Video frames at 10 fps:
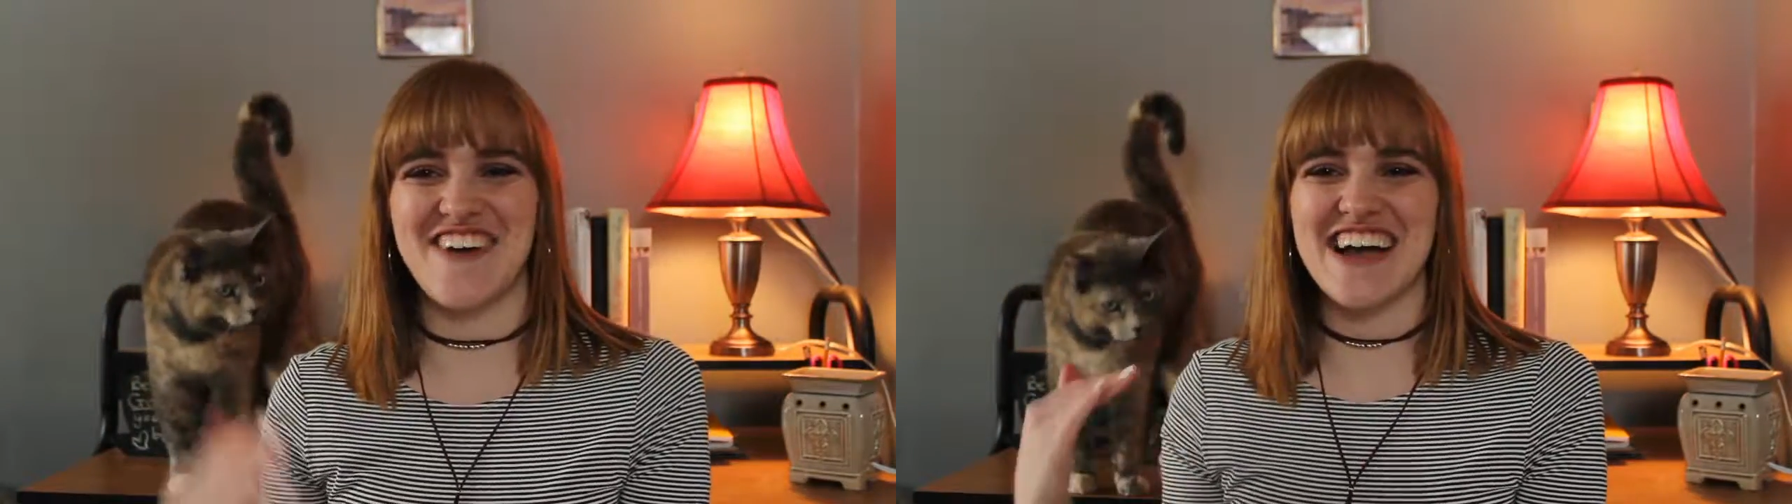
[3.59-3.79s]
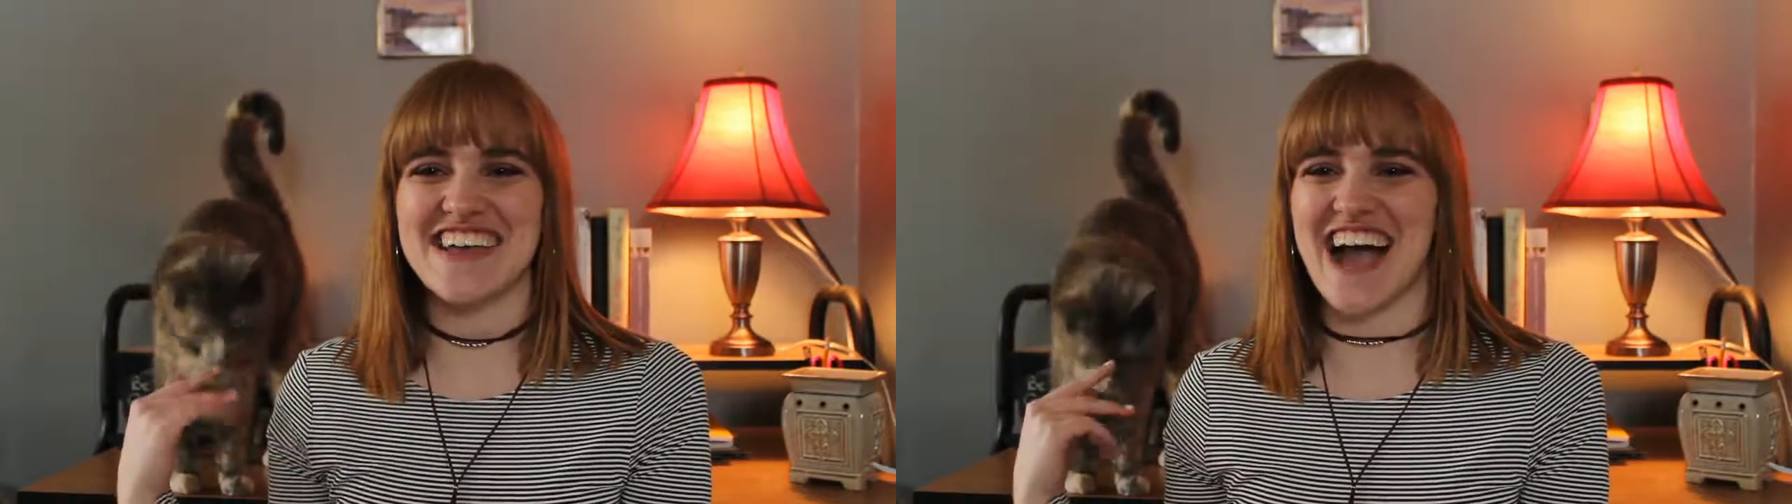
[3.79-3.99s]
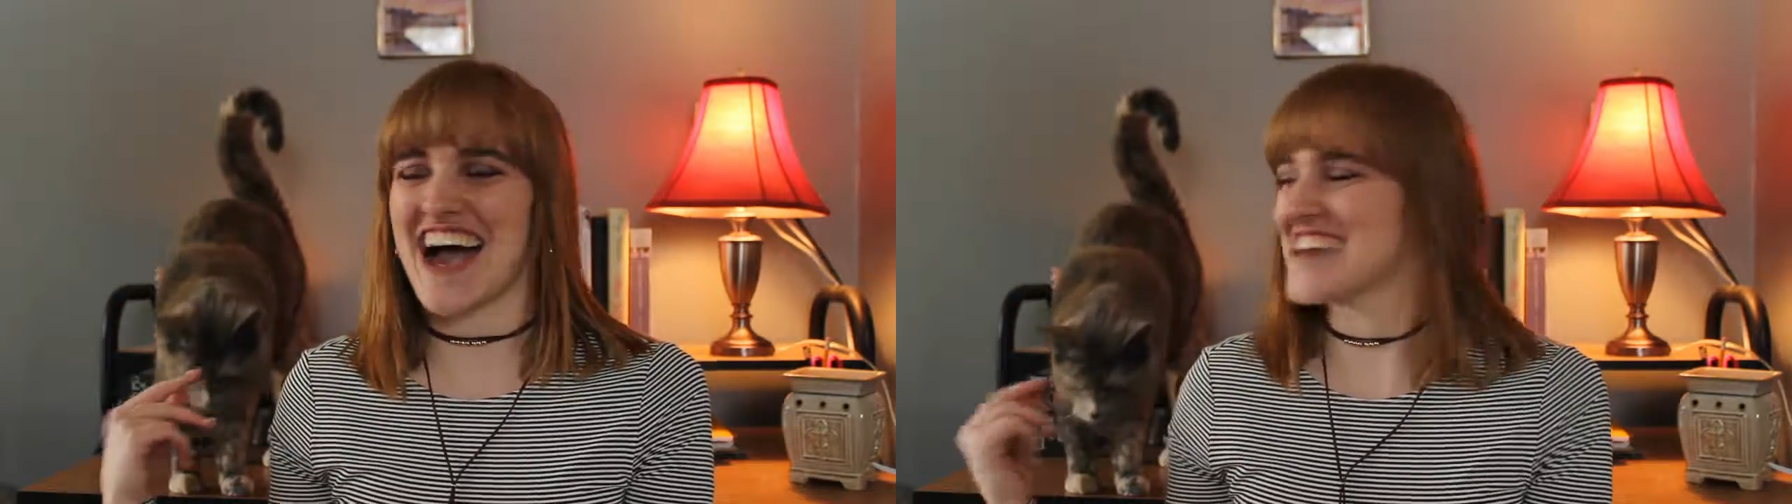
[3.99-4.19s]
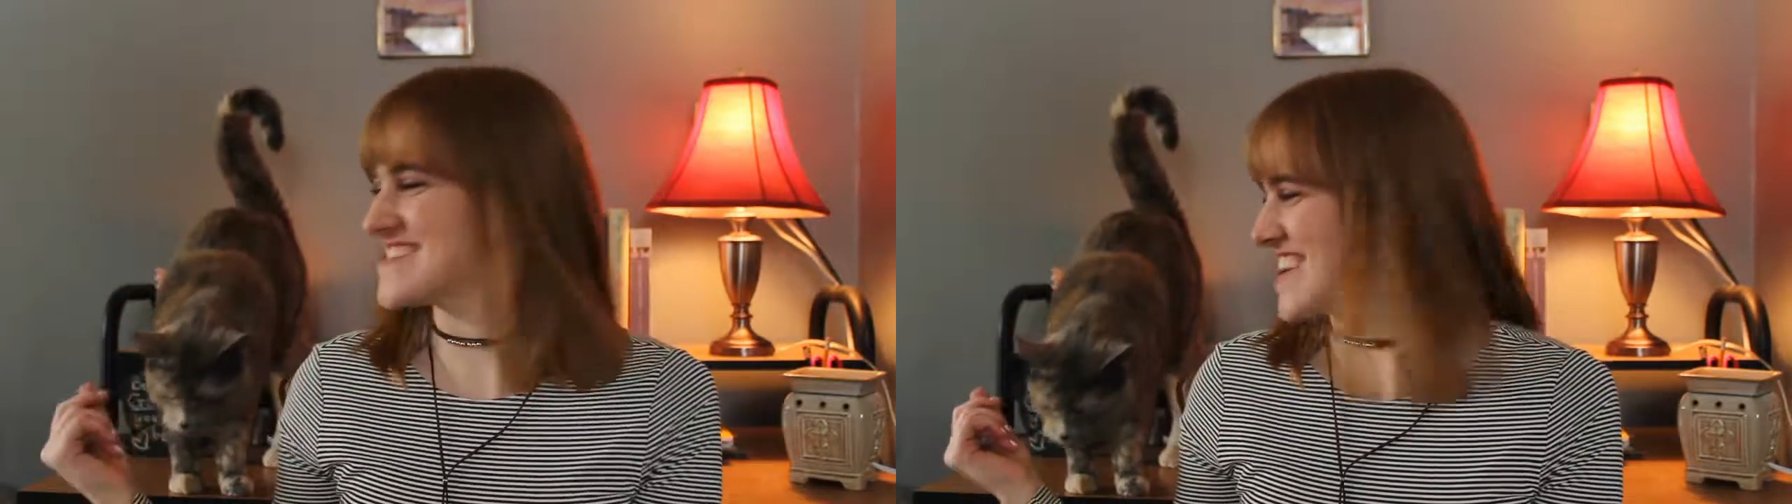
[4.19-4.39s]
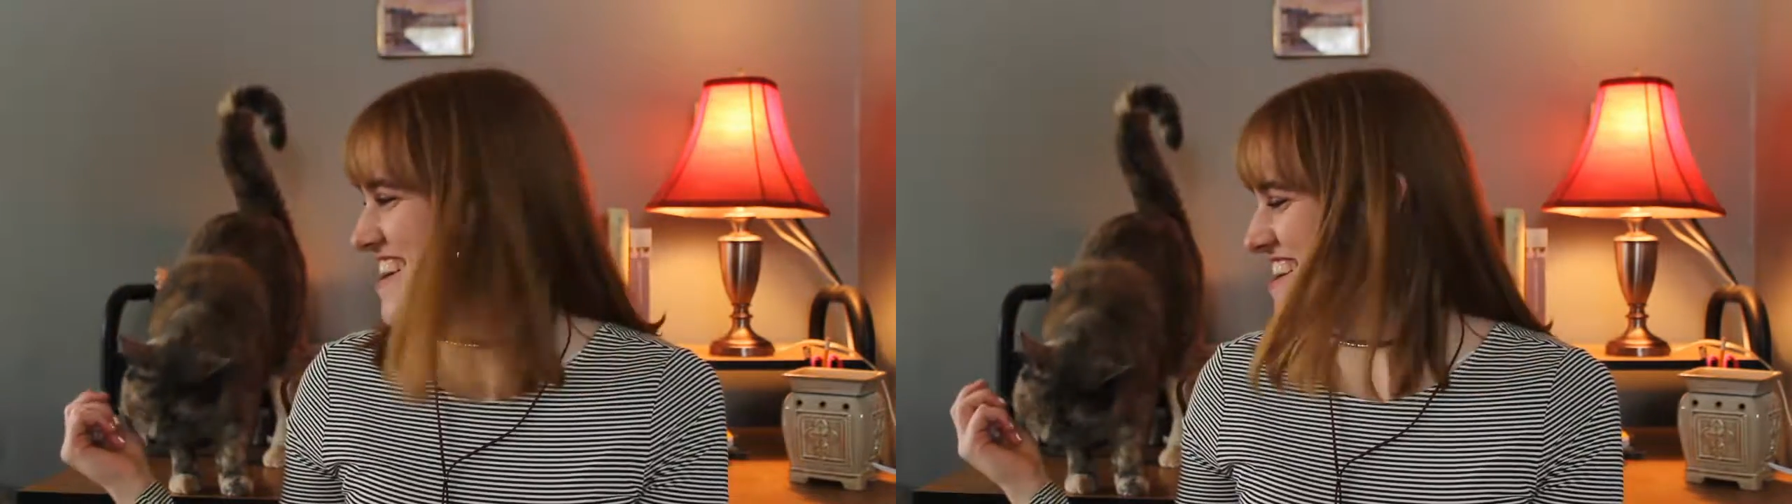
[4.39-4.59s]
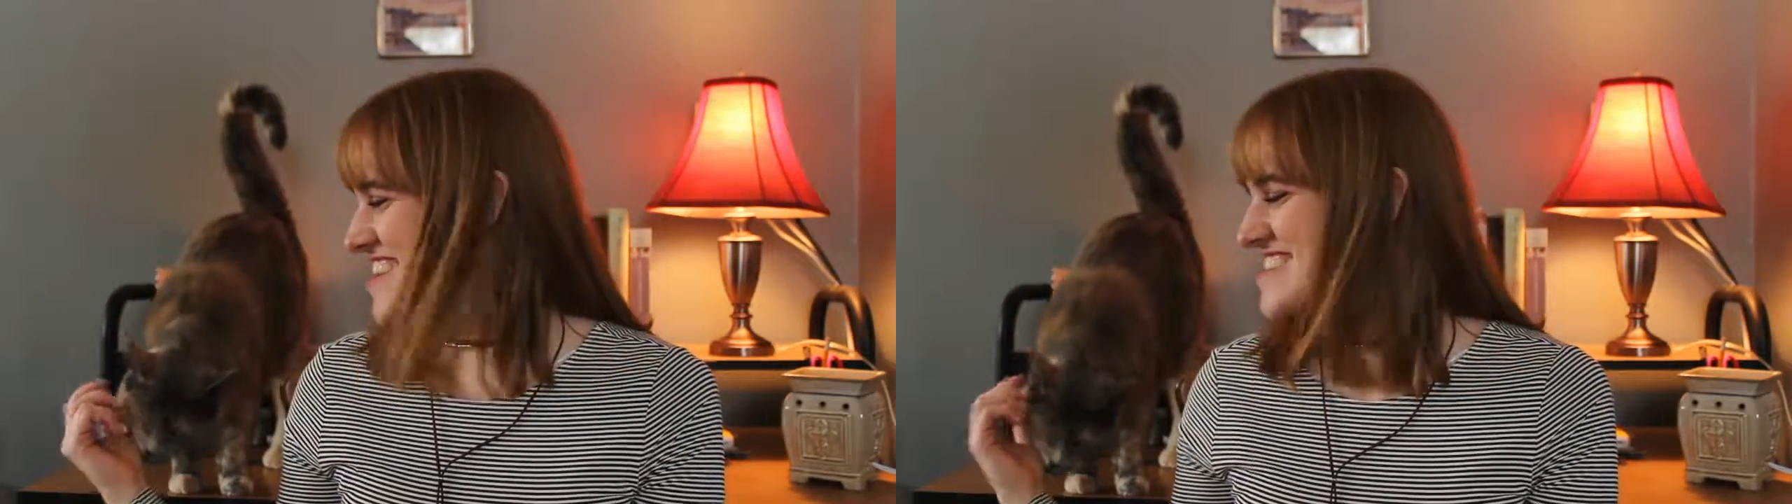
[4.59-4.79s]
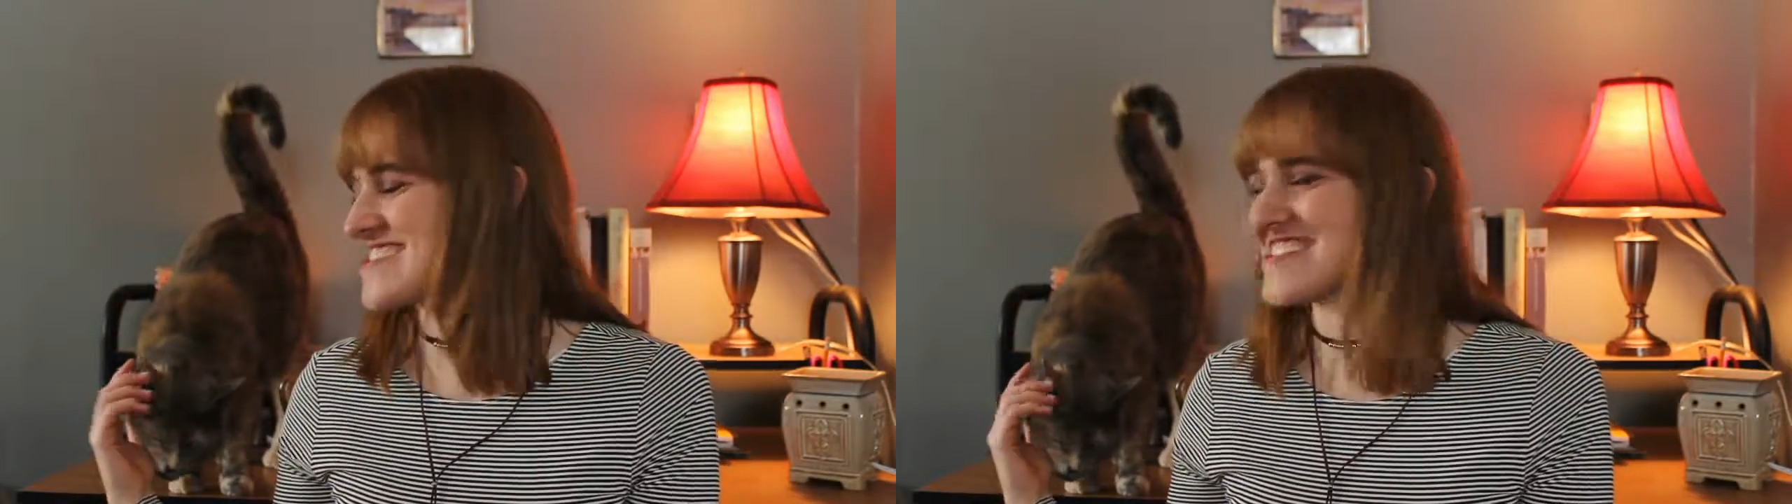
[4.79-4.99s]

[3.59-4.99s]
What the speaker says: my cat is right here.